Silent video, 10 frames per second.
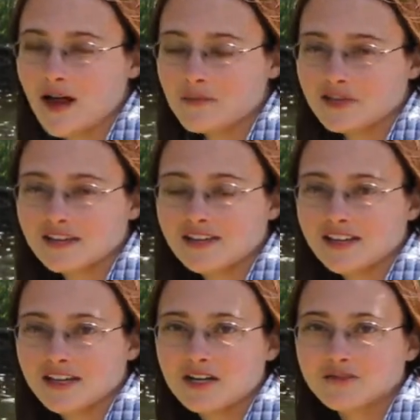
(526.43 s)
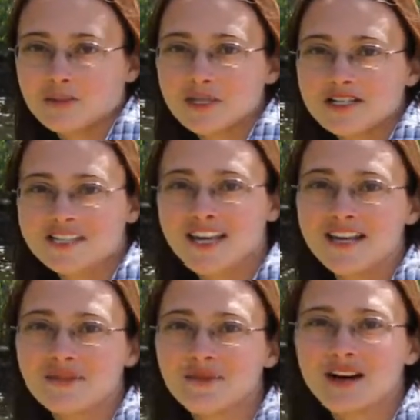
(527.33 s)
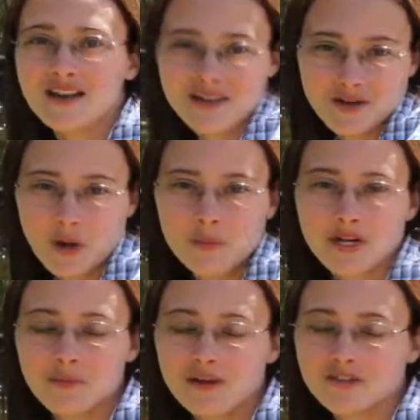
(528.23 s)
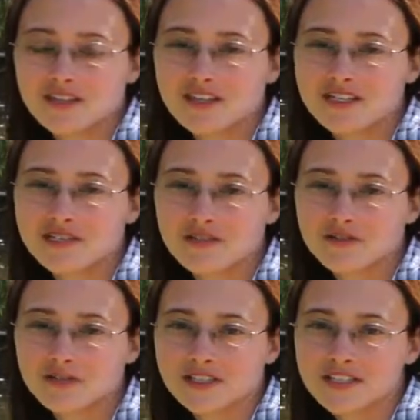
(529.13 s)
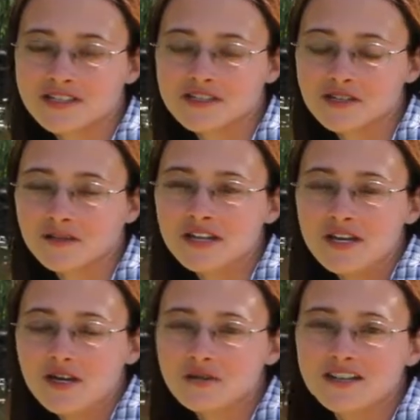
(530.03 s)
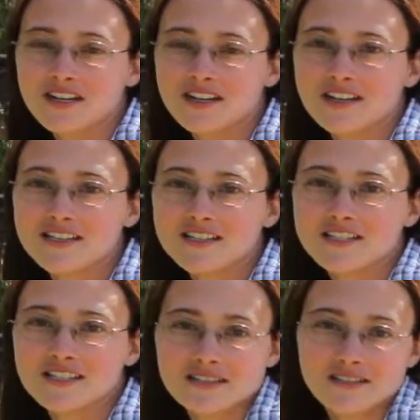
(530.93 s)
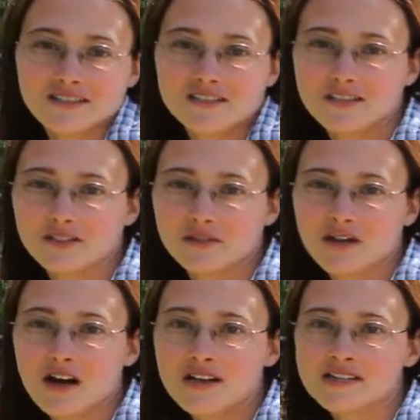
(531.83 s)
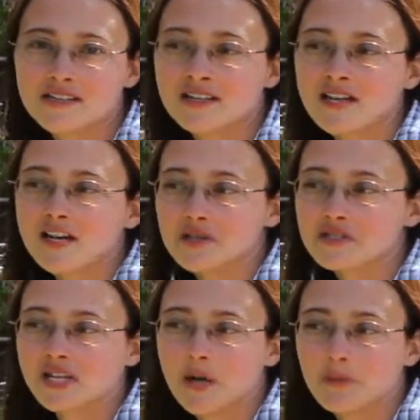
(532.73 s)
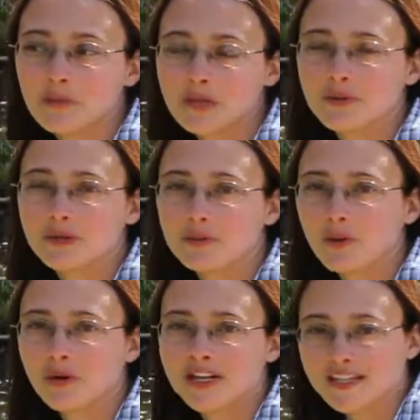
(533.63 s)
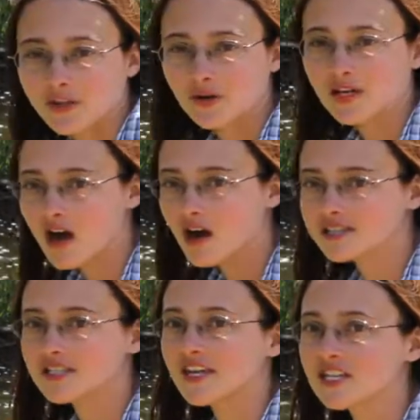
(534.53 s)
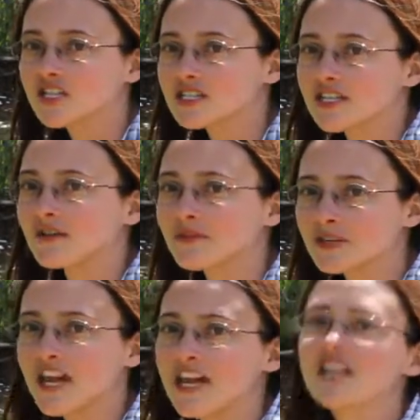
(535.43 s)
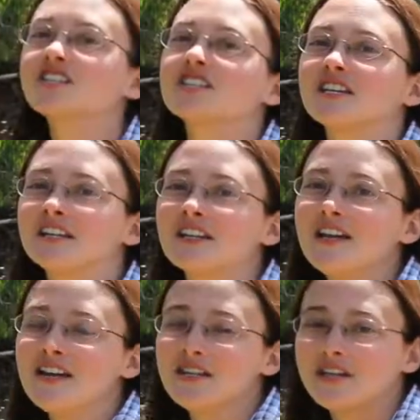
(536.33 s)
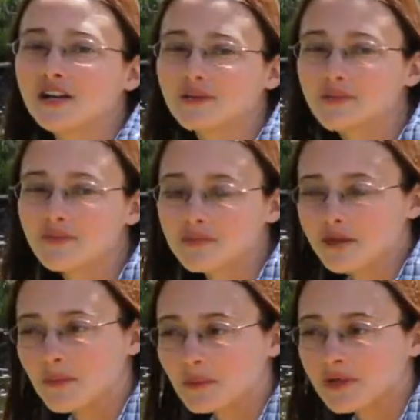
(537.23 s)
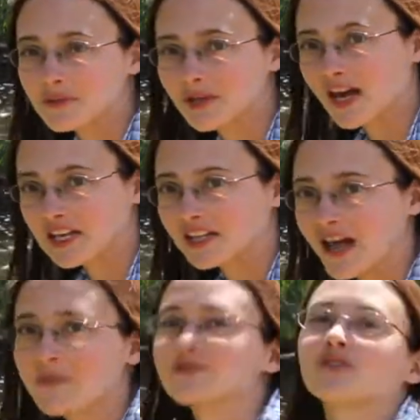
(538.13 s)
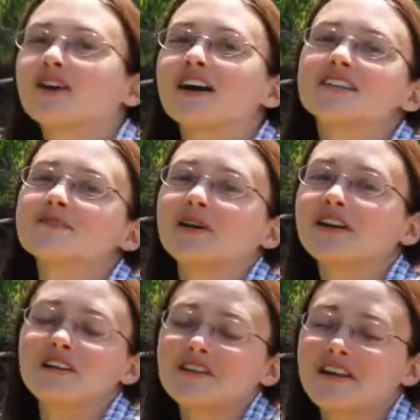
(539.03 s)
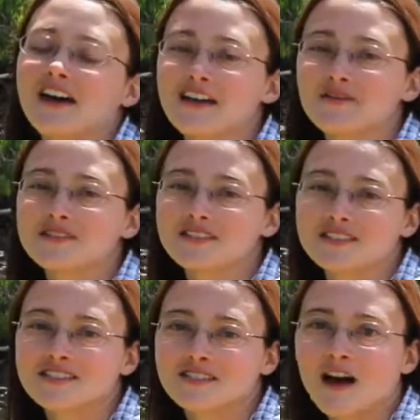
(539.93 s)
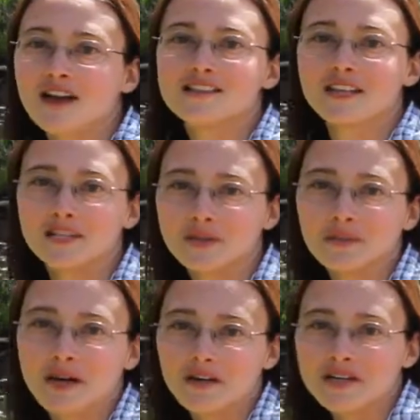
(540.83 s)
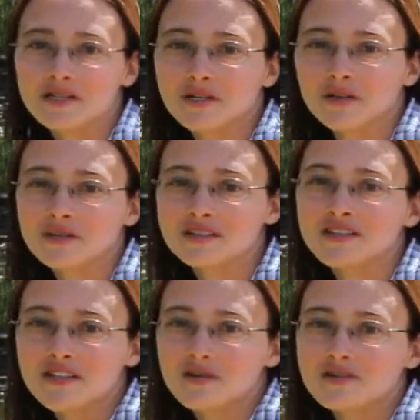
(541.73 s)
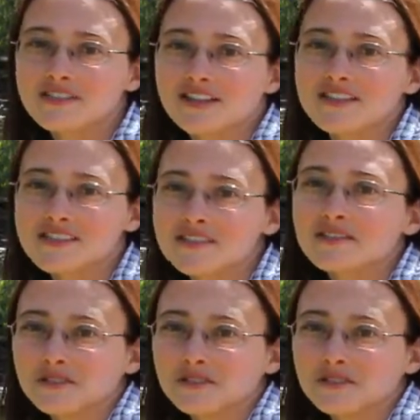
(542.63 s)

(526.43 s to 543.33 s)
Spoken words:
I'm not that kind of a person where I open up everything to everybody. So it was kind of nice, just, us. And there was a couple people that were pointing and going, oh, did they just get engaged? And, a couple people kind of clapped for us. But other than that, it was just us that knew about it. So it was nice.